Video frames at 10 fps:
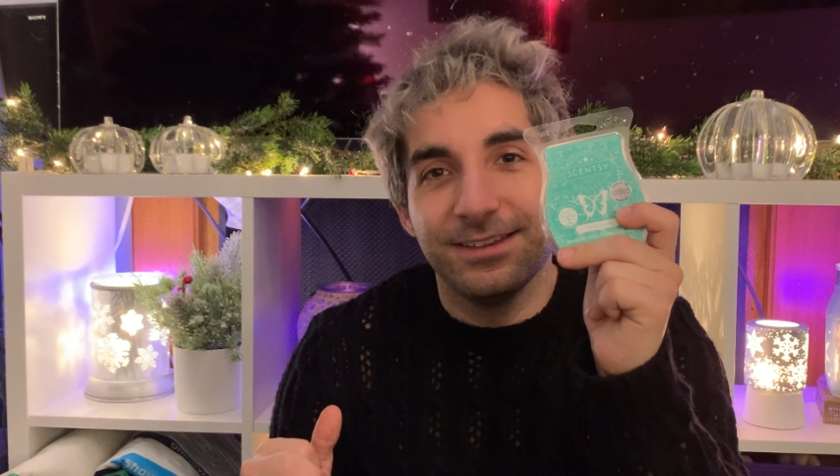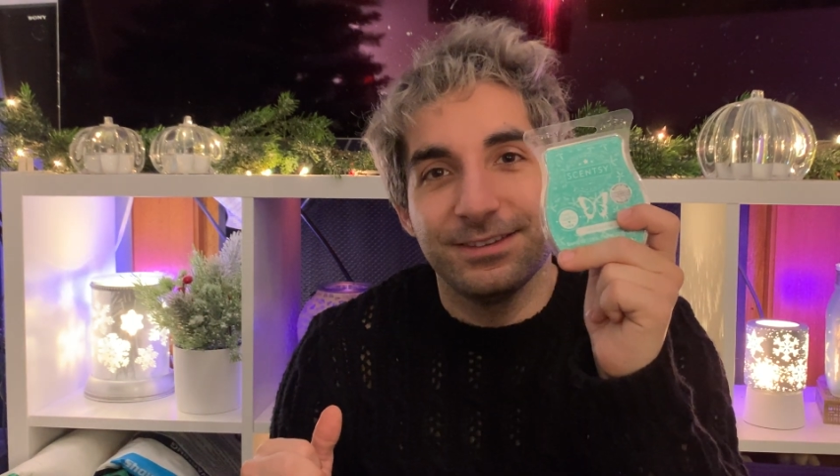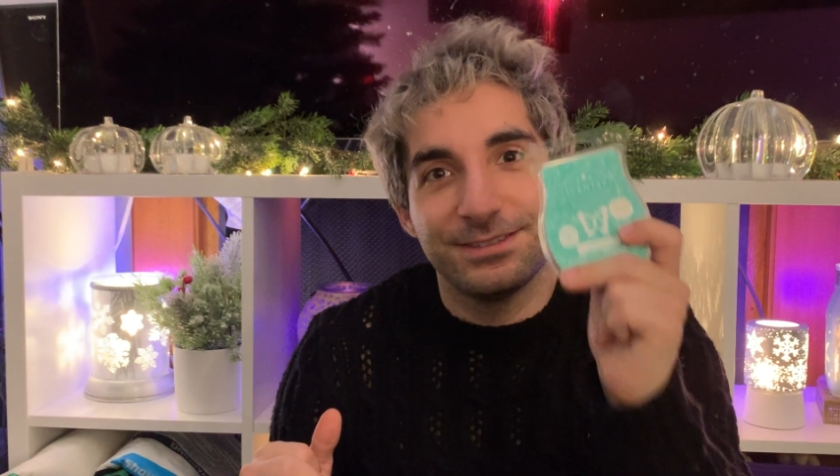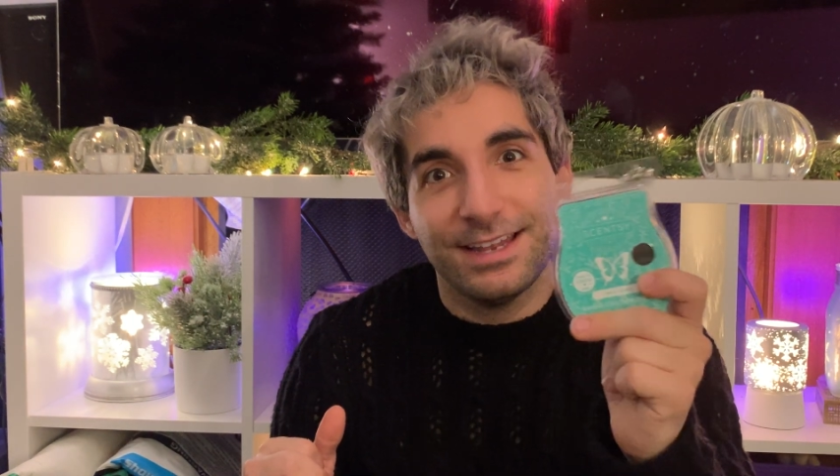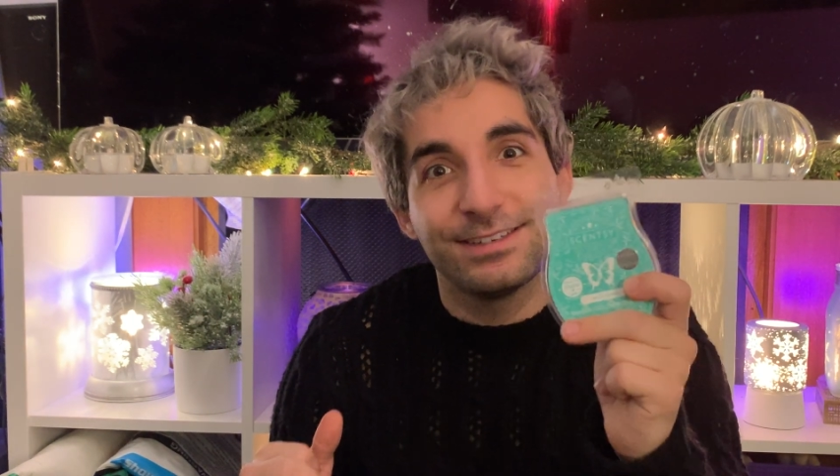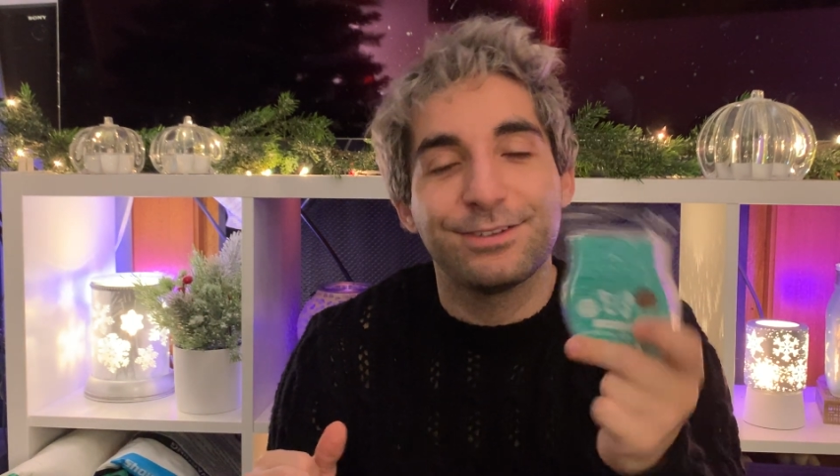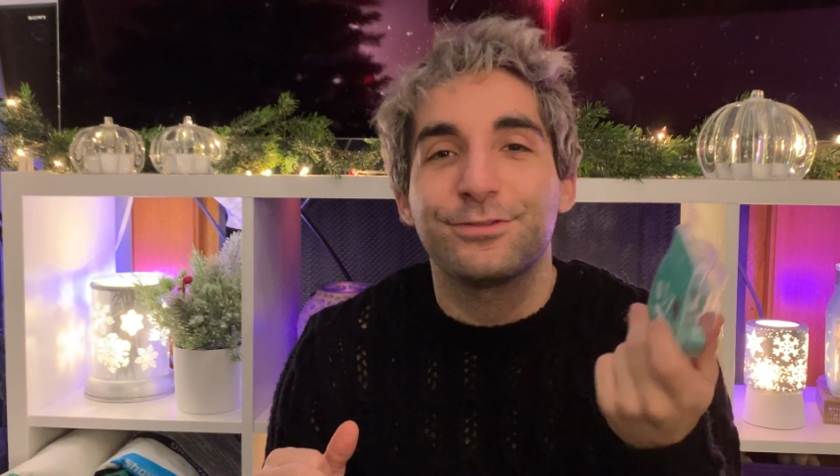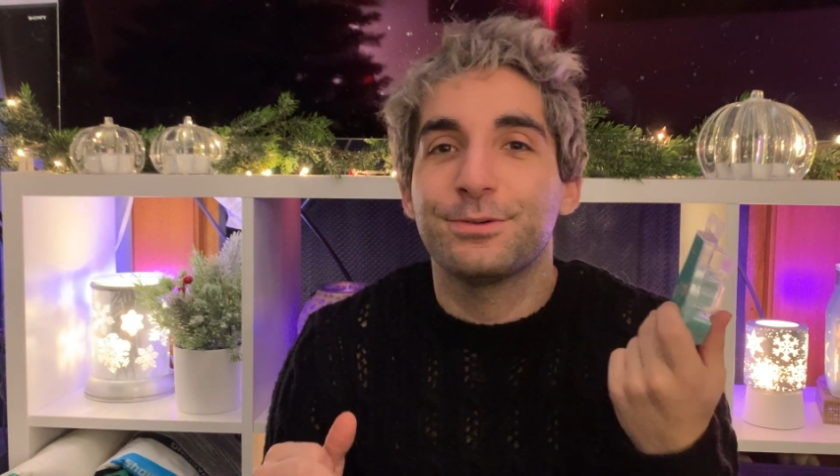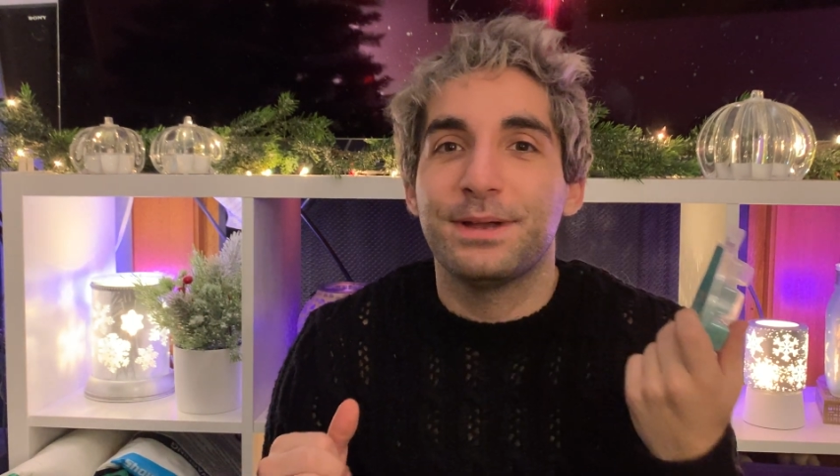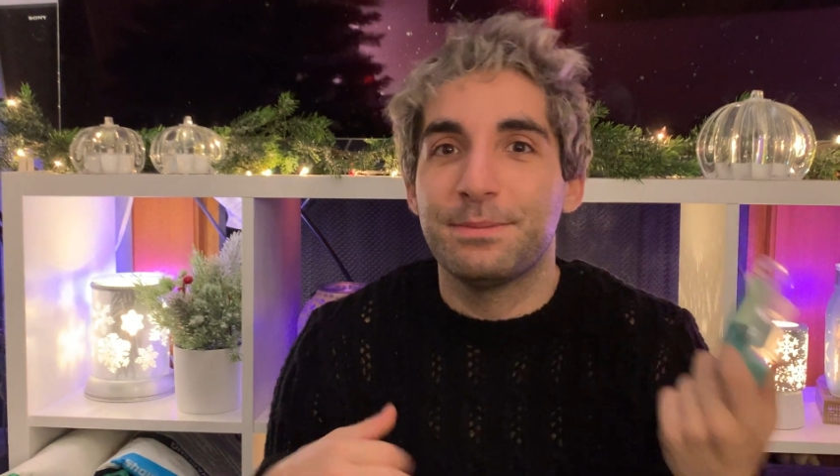the scent
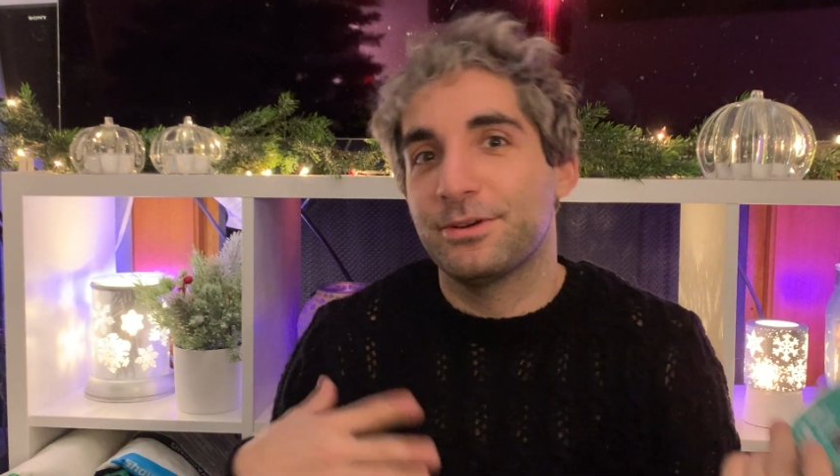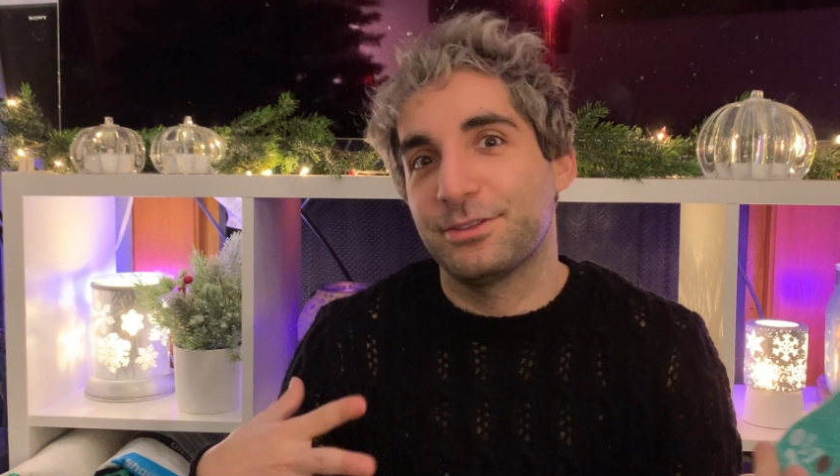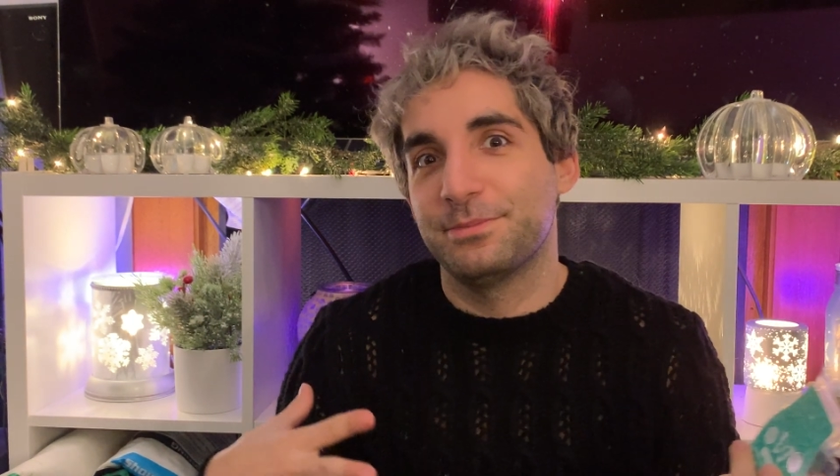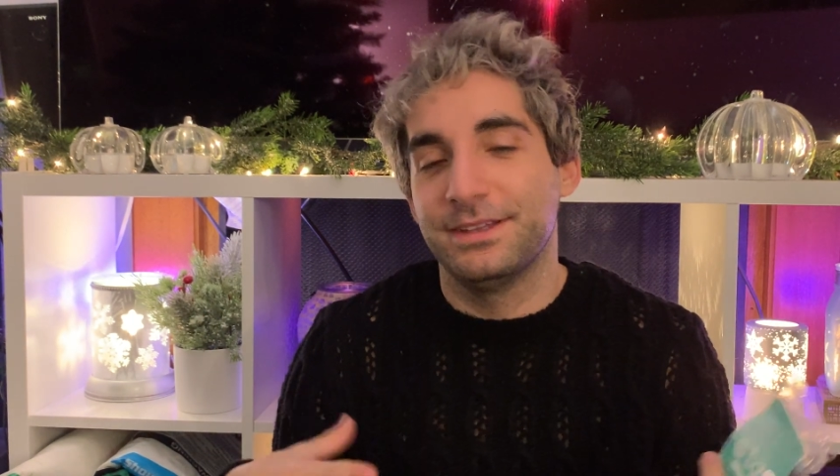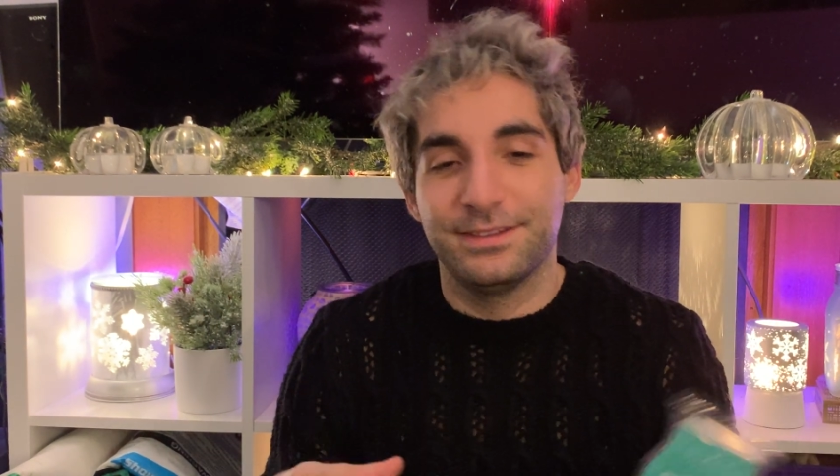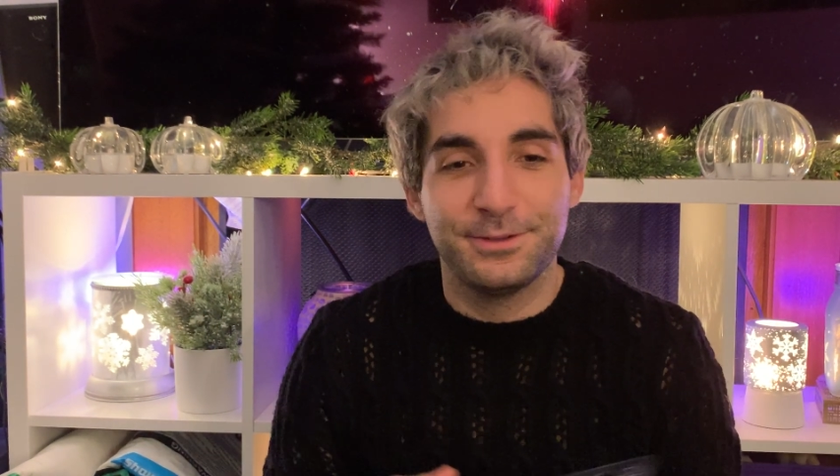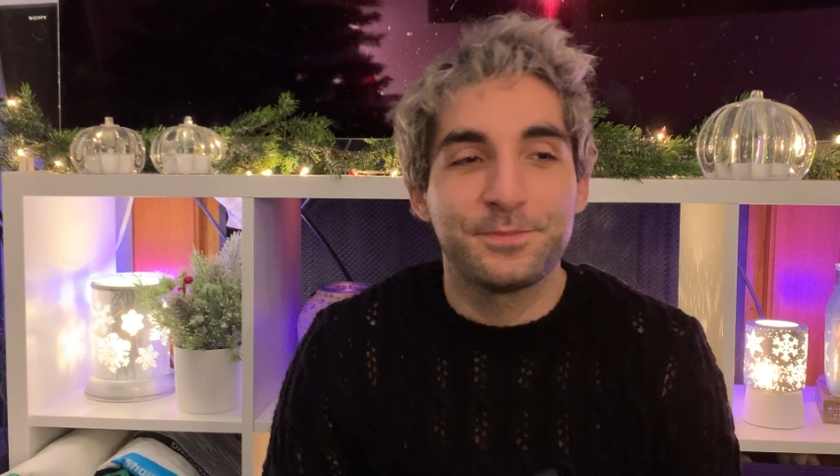for my birth month.